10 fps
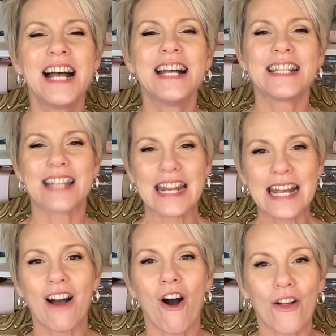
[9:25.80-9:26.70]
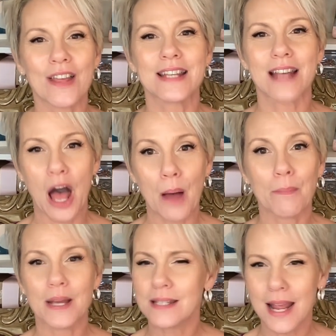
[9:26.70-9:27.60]
setting all this
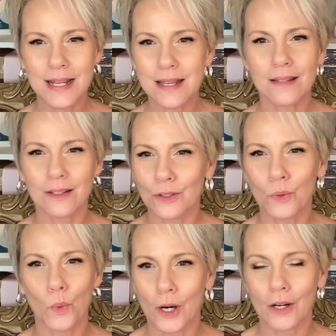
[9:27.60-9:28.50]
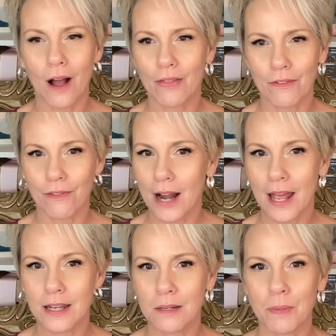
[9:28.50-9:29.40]
up, it takes a little work on the front
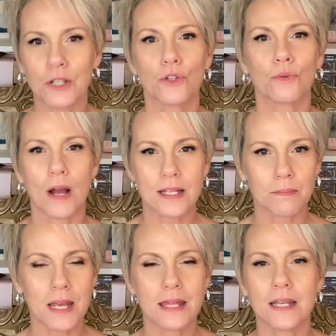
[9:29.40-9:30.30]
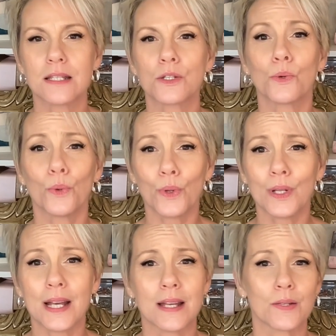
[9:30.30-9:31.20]
end, but trust me, this
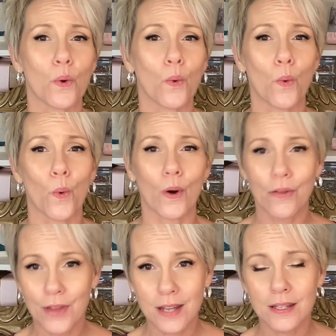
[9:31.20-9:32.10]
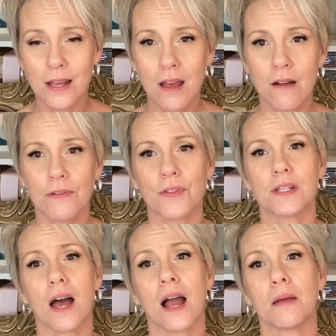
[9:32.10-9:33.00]
tool is worth it for the
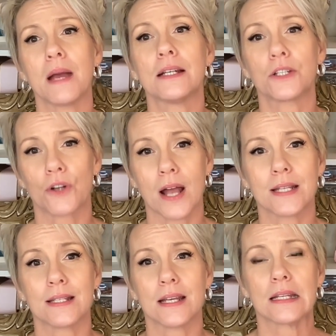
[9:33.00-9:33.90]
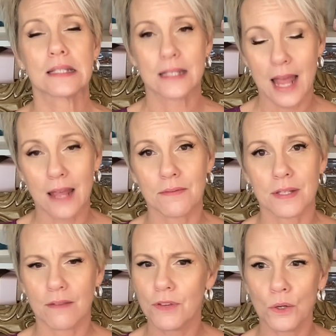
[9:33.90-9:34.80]
time and stress it
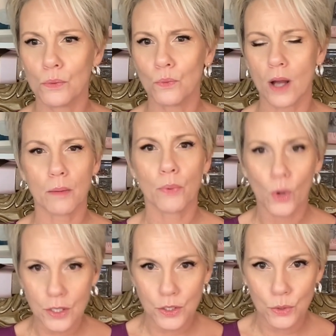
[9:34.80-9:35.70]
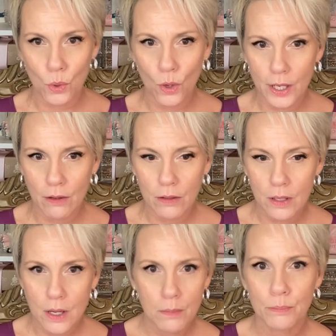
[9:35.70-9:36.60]
saves. If you want a boards tutorial,
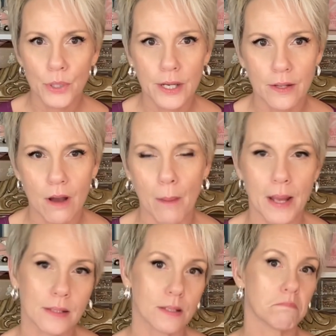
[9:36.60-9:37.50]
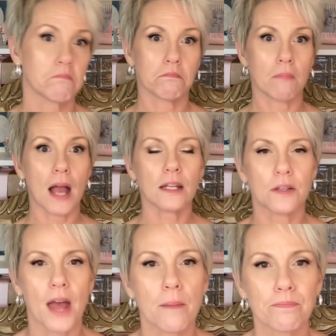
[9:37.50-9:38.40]
put it in the comments. I could
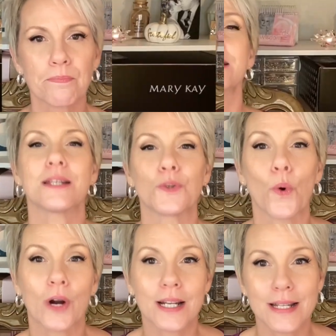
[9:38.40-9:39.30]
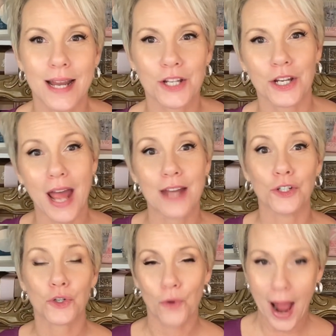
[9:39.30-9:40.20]
do that. Next is organization and
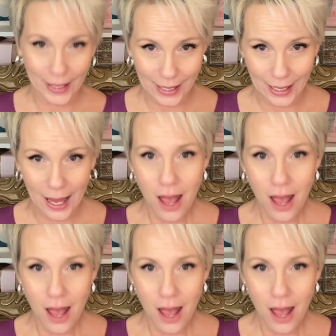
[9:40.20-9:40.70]
tracking.